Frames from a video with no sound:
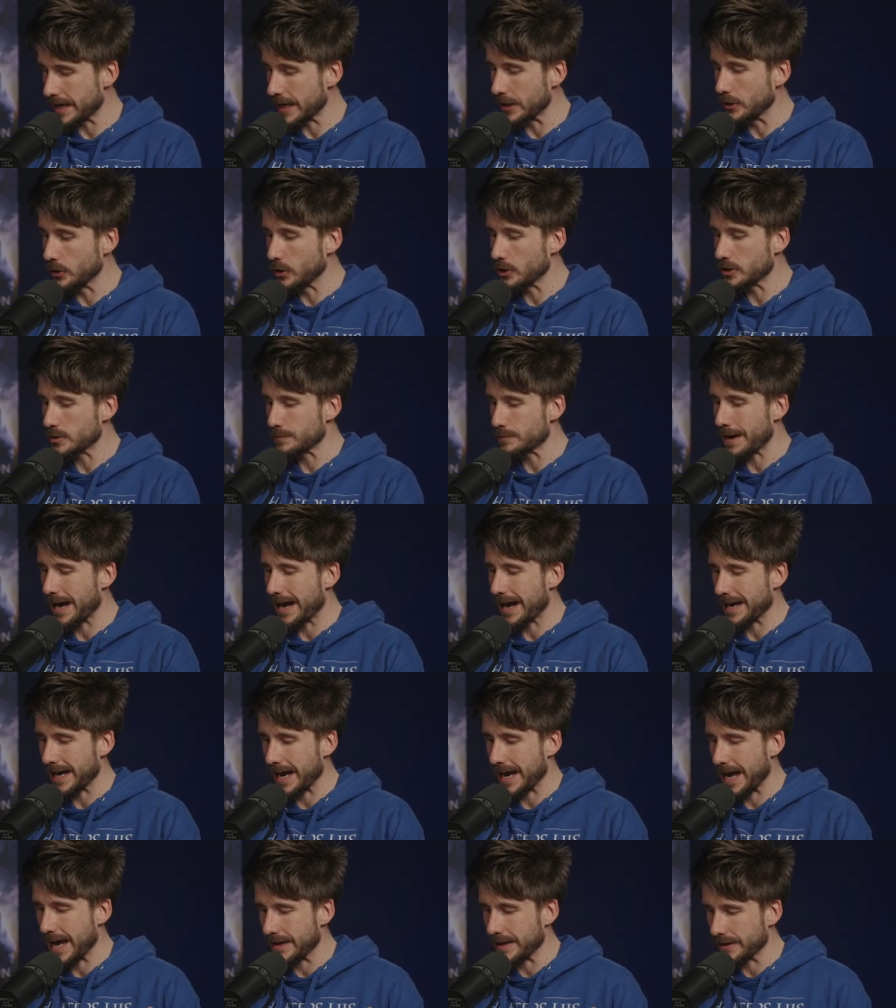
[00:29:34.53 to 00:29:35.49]
It looks
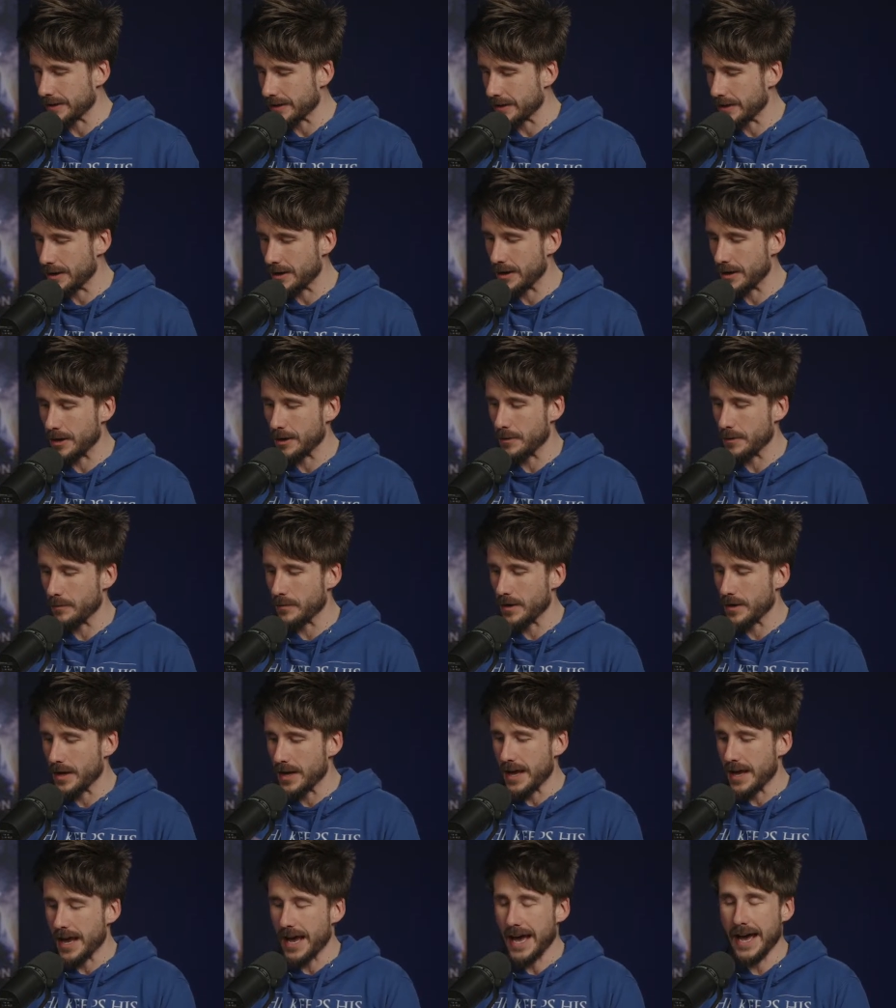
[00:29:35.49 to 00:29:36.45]
back at um,
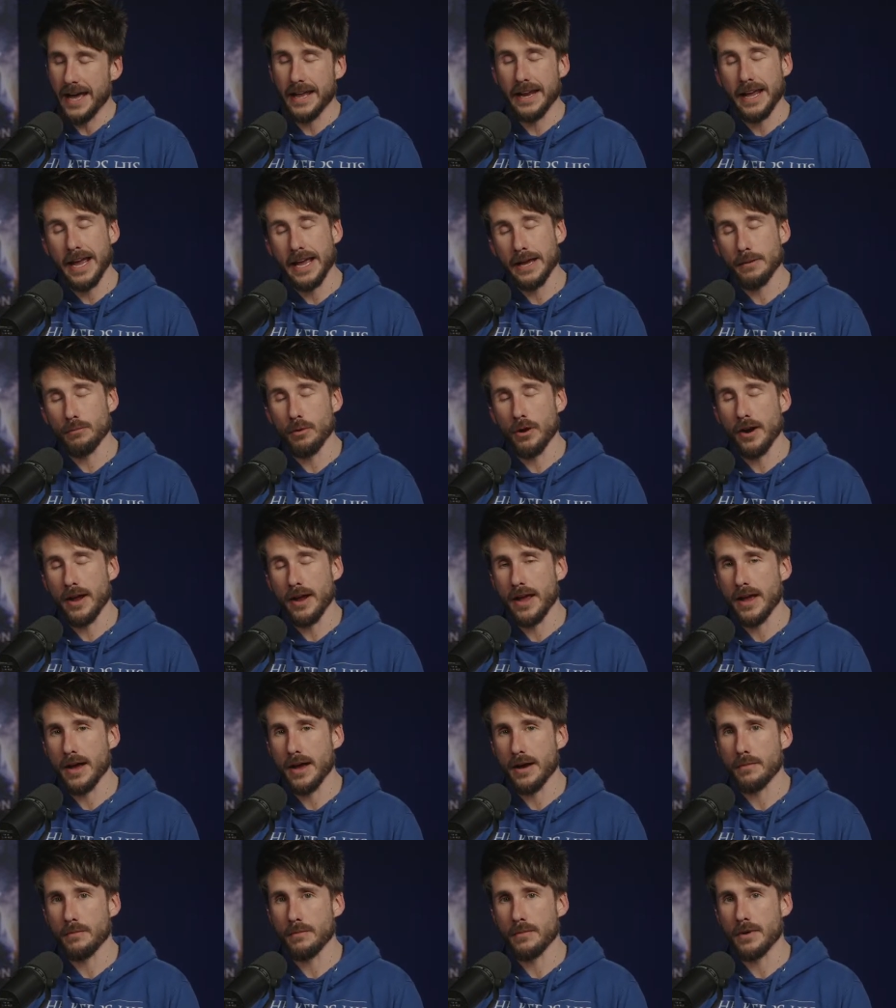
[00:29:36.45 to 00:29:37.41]
at
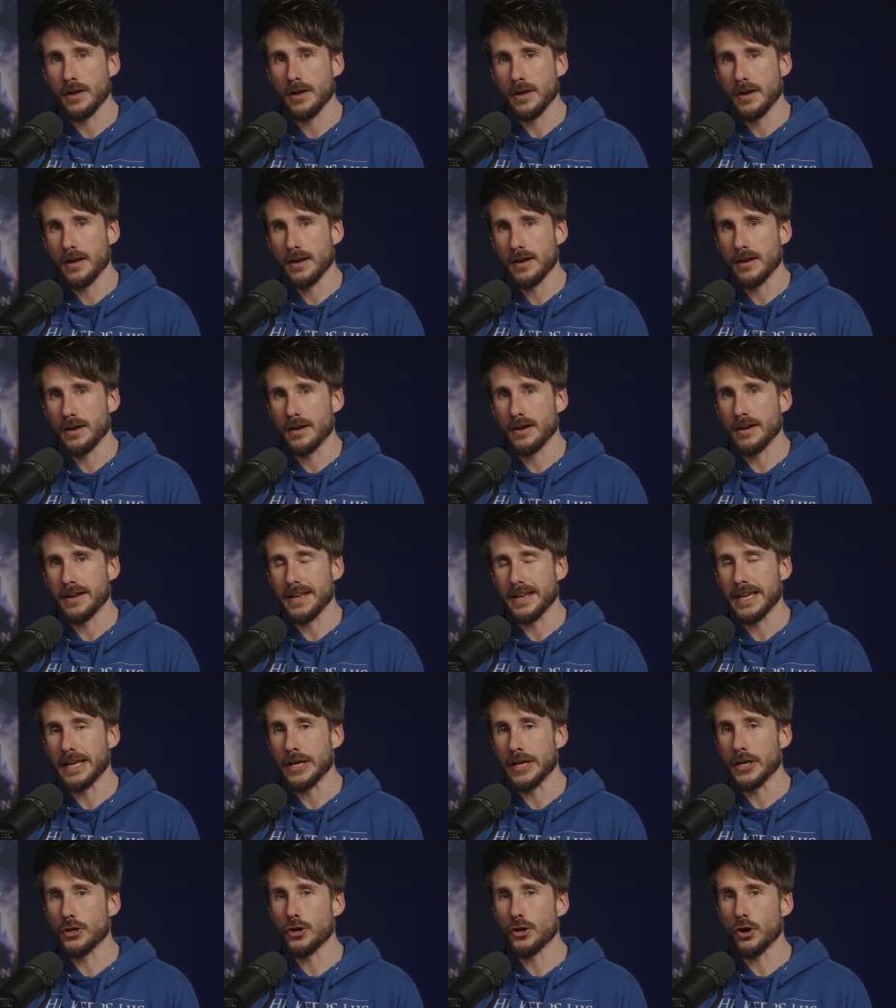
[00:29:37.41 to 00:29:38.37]
Abraham uh,
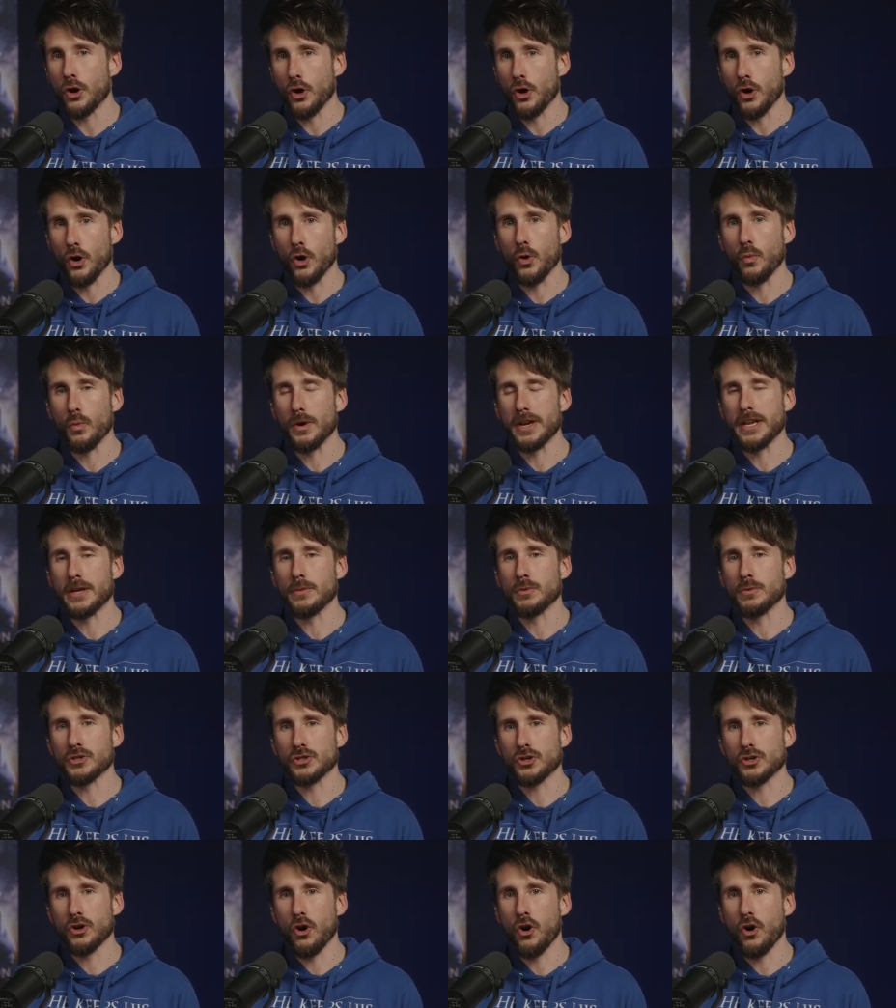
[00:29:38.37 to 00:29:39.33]
in Ur when he
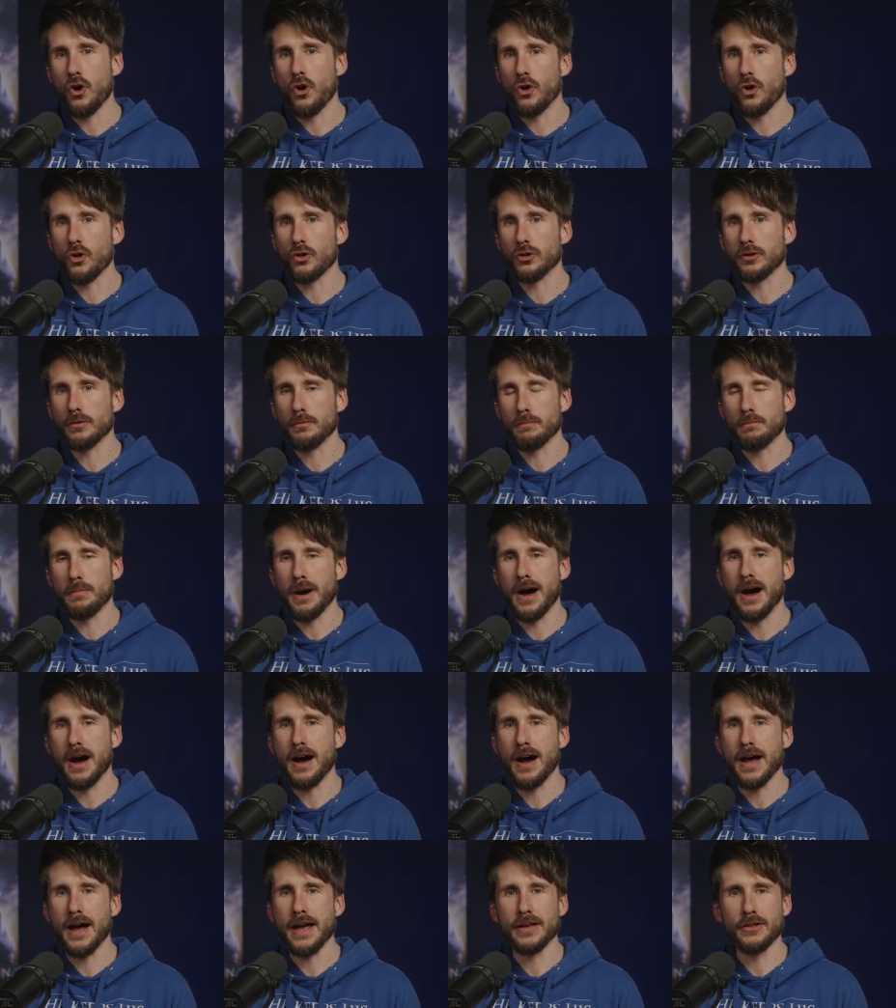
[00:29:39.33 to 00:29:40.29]
was called
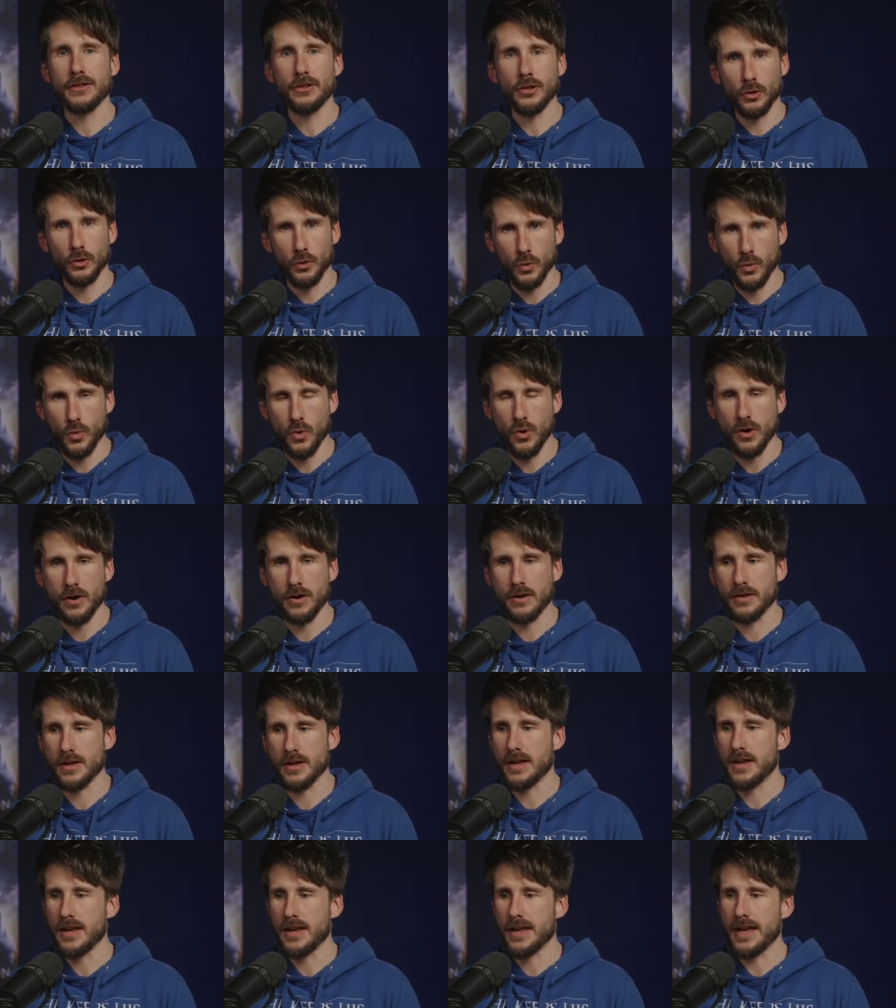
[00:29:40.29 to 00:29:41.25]
by the Lord,
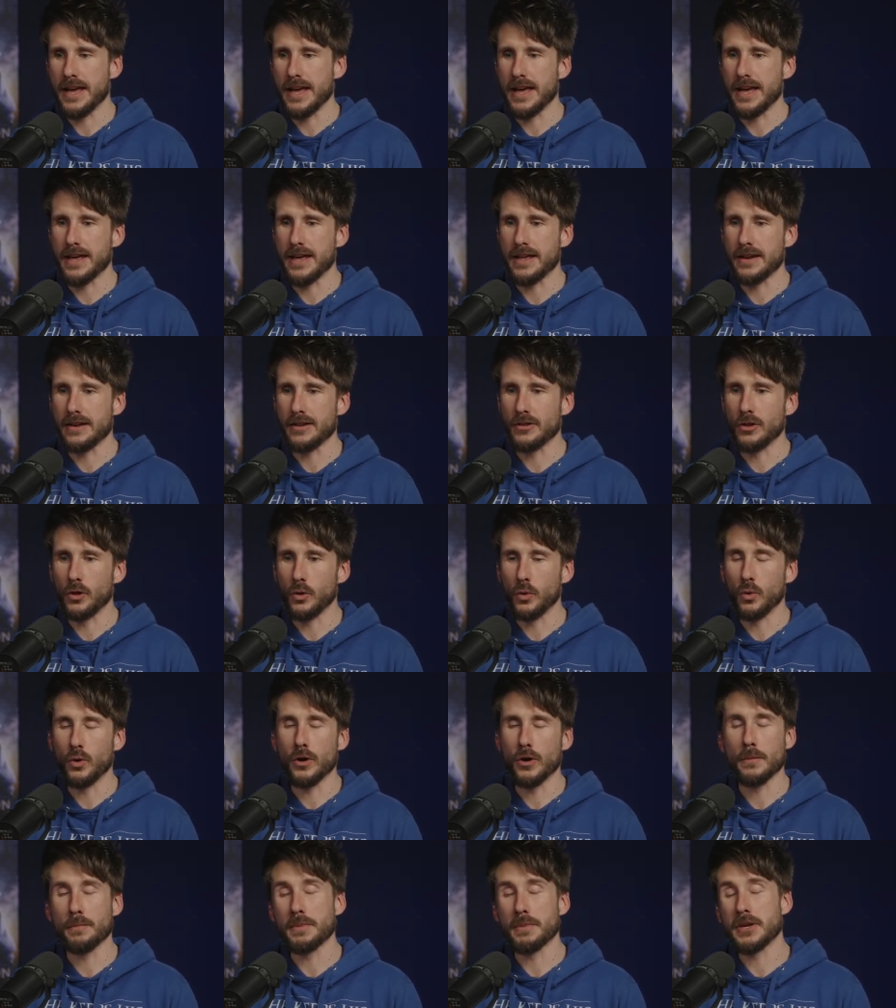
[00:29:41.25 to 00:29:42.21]
and the
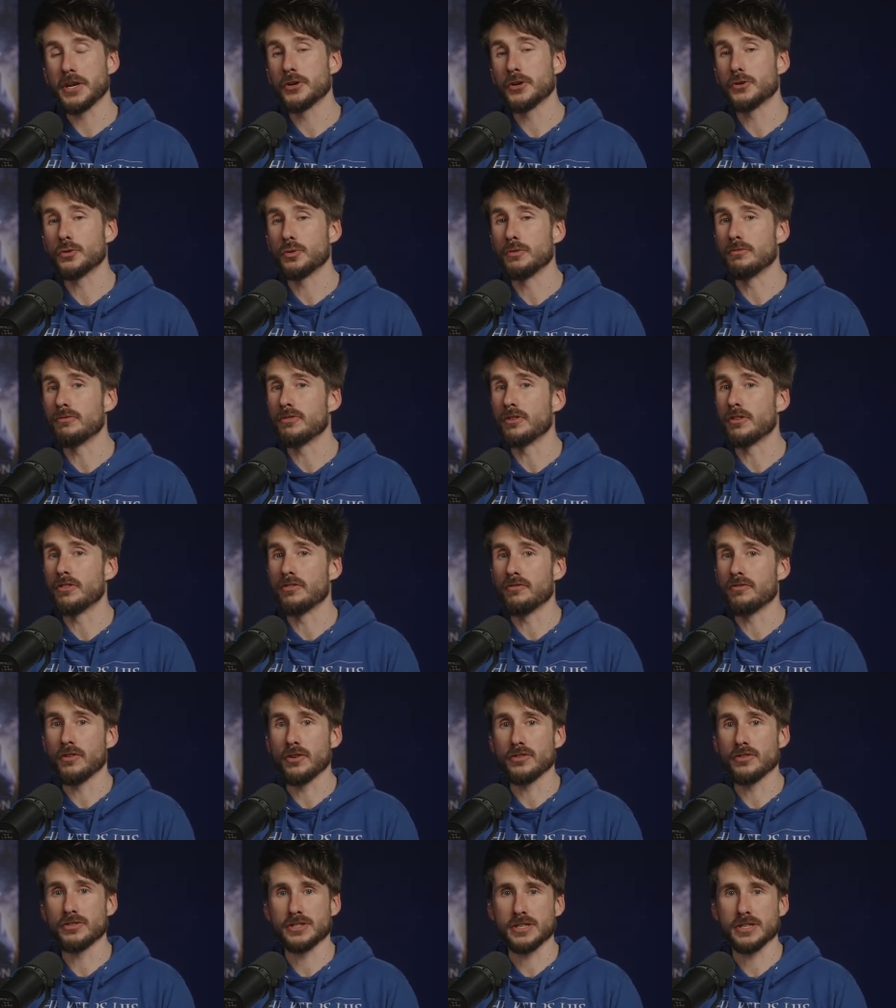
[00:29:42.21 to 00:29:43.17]
Lord appeared to him for the
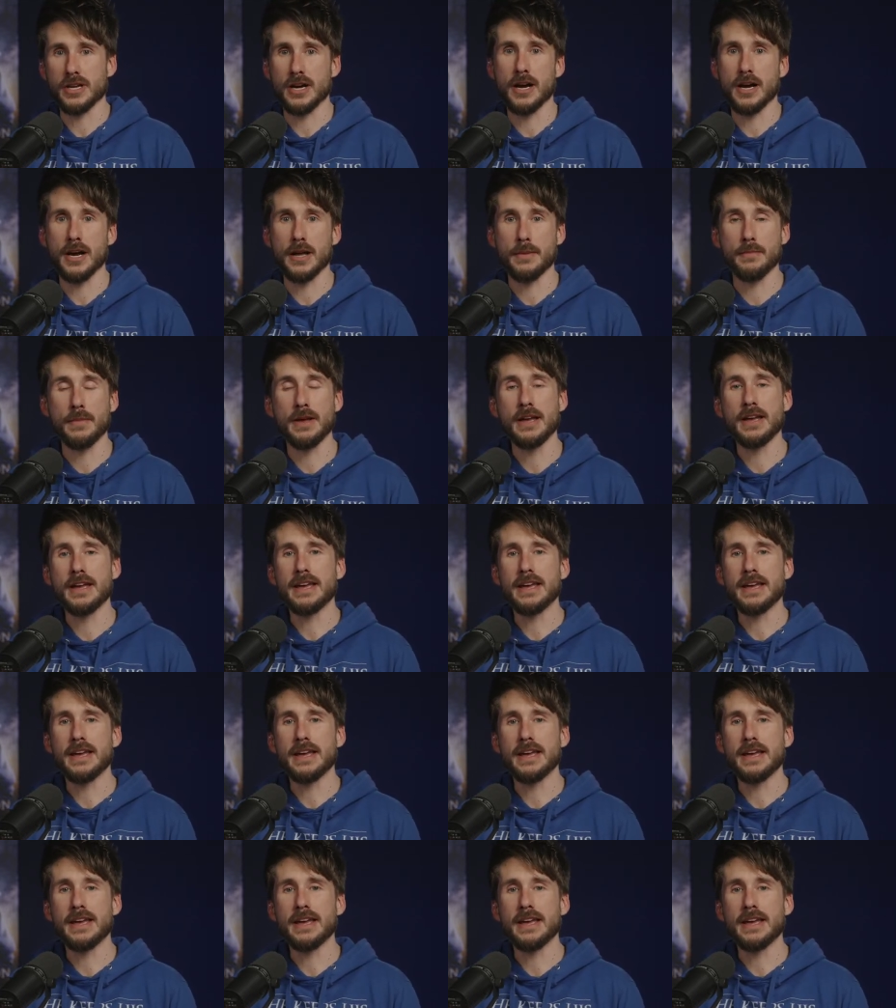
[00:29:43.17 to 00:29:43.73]
first time